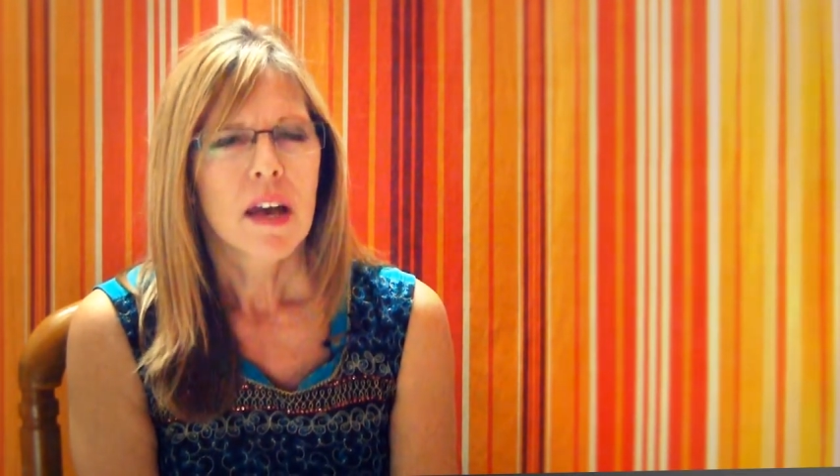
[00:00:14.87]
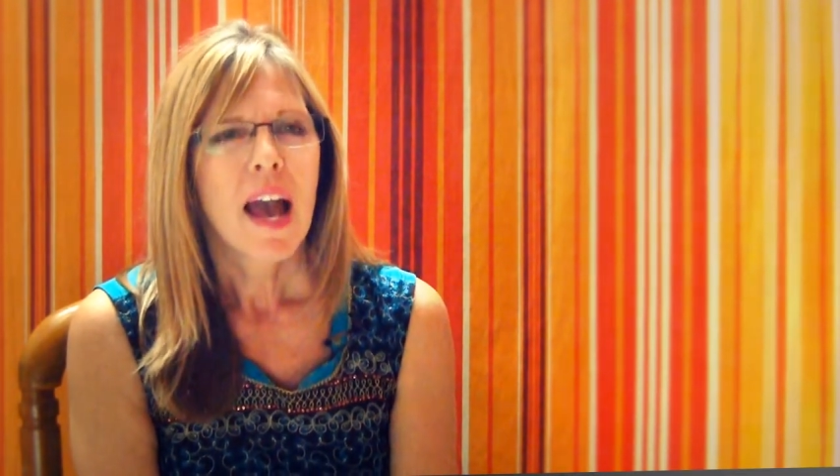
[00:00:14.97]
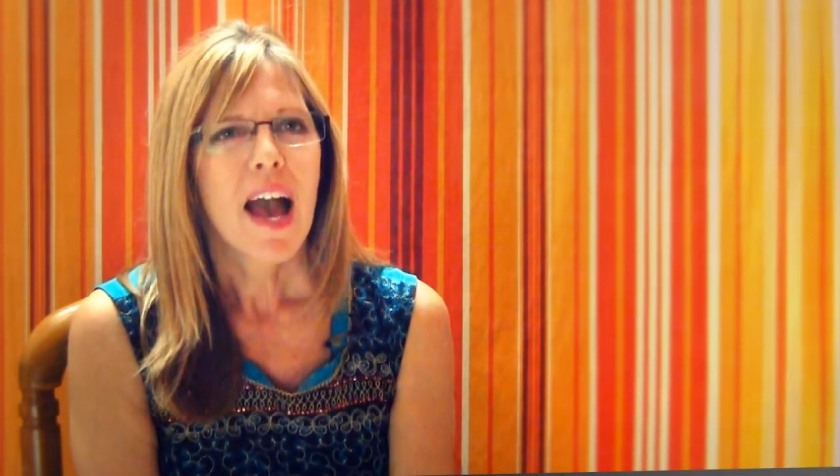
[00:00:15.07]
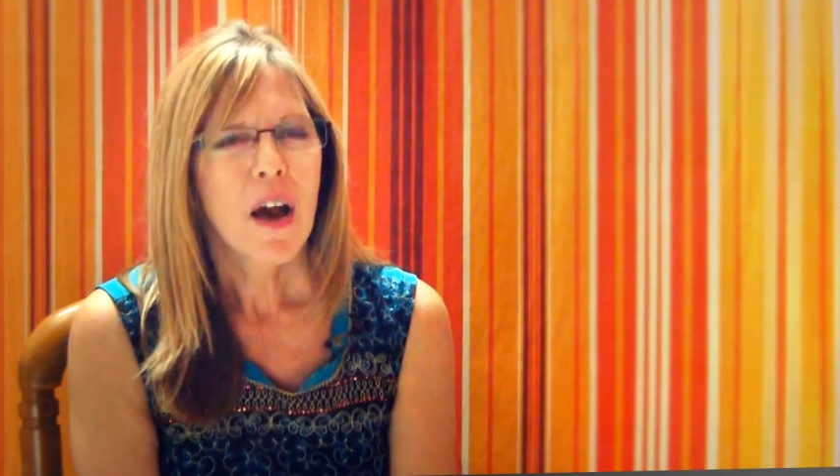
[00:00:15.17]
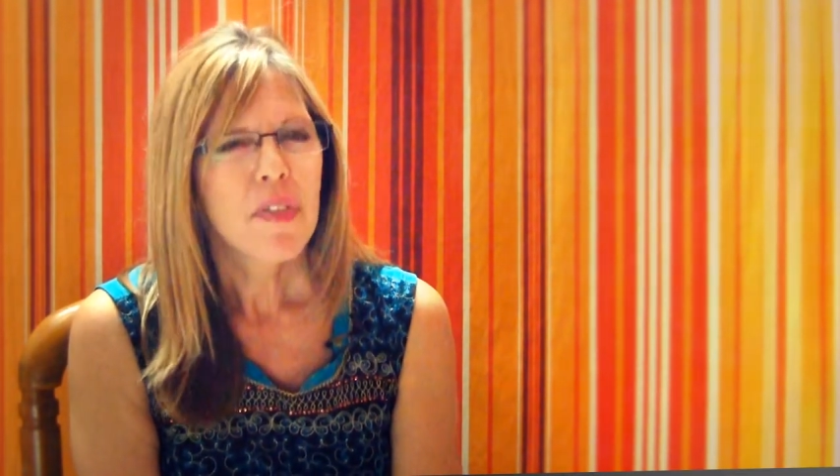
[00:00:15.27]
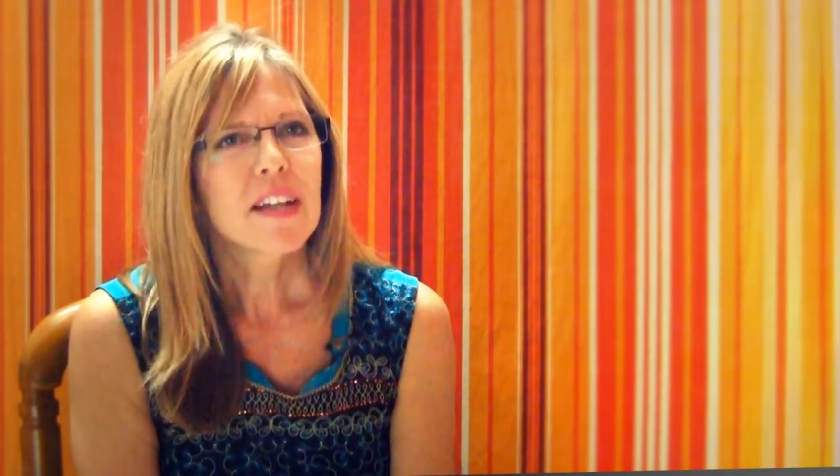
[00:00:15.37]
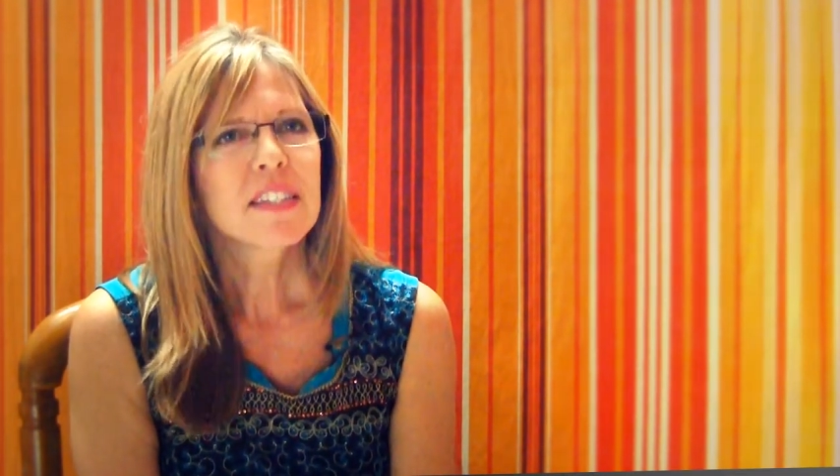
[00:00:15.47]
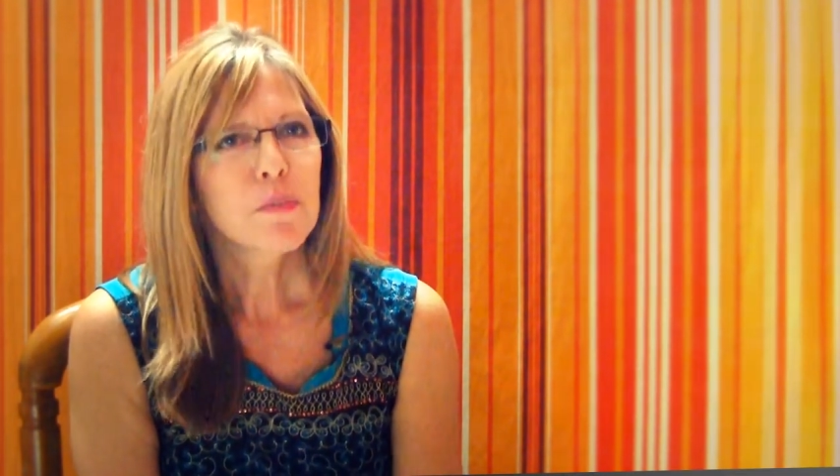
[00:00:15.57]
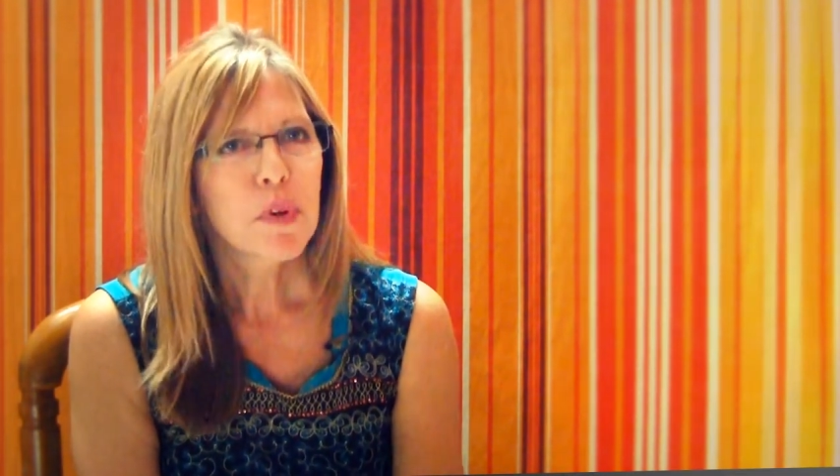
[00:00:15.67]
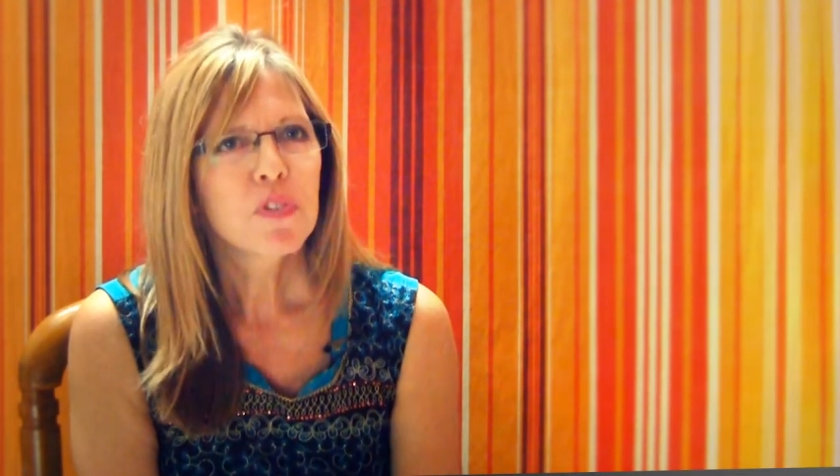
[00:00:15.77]
how
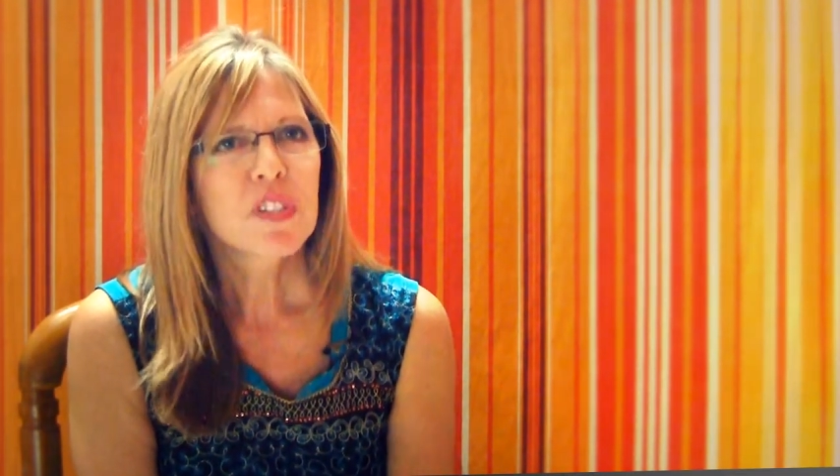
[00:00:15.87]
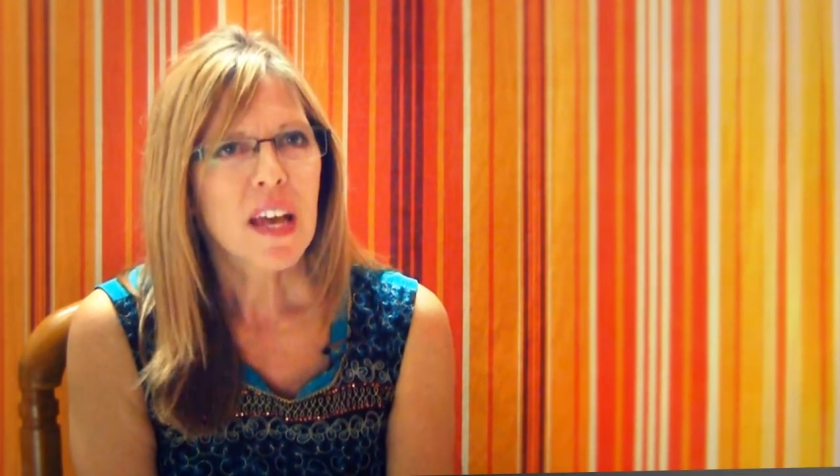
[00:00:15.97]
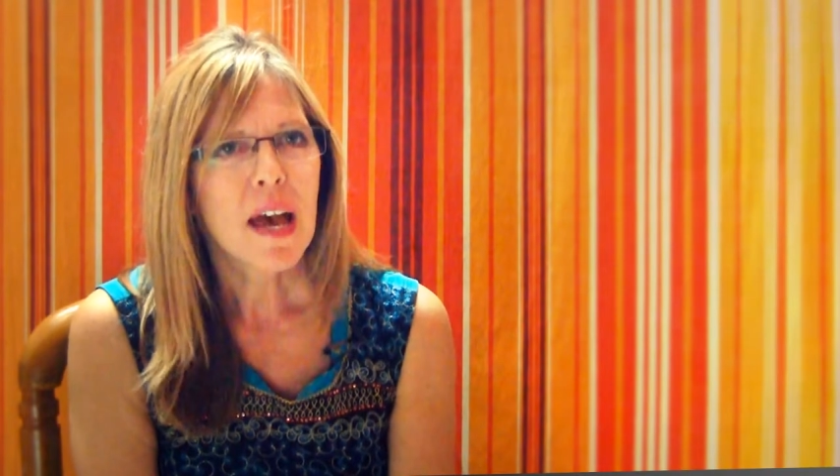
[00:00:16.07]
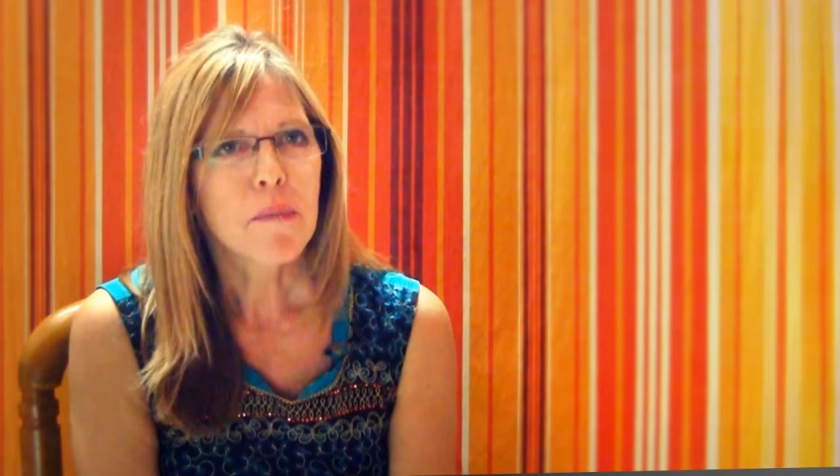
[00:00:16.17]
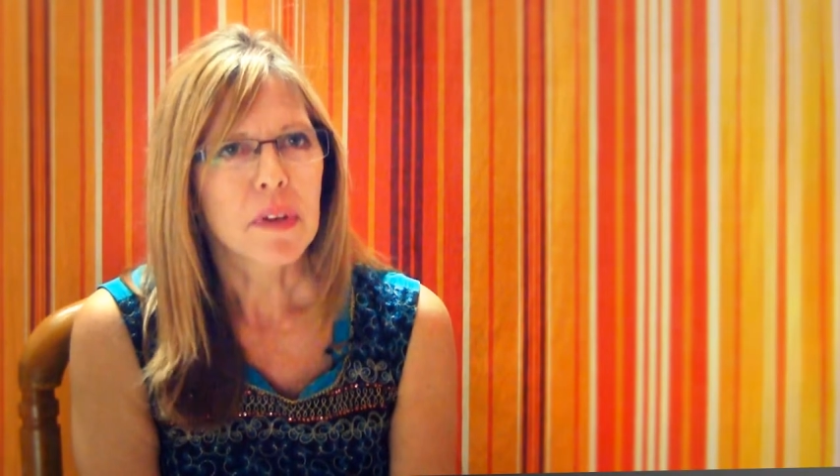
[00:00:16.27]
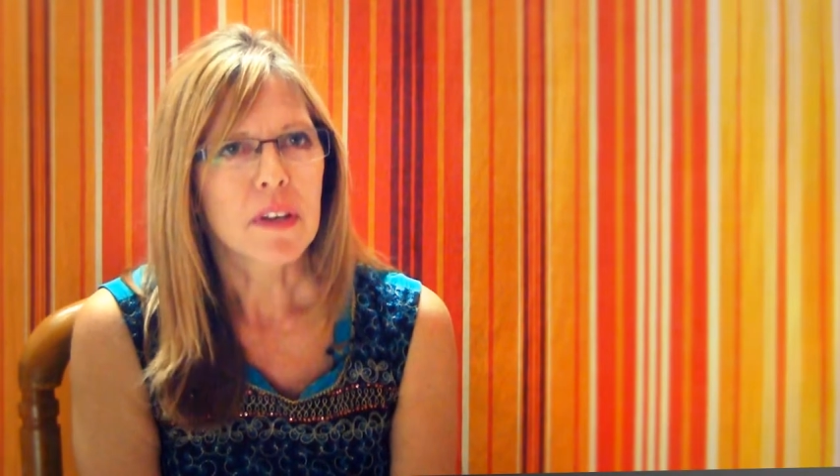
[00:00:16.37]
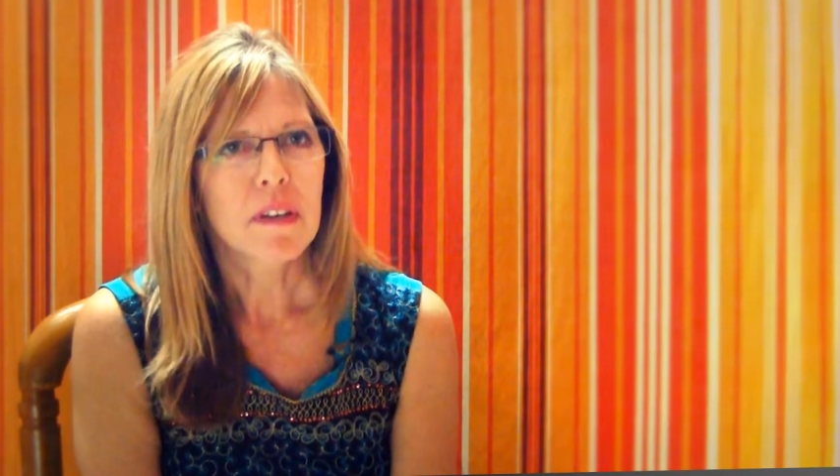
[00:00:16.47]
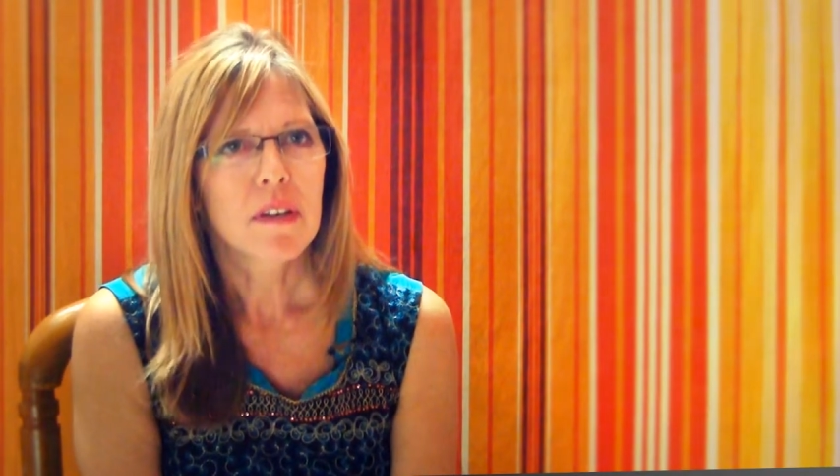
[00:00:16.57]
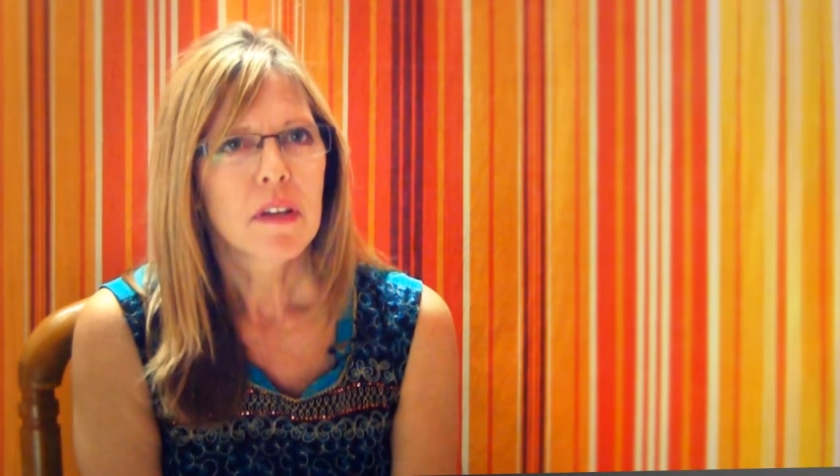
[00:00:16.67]
that's supposed to happen.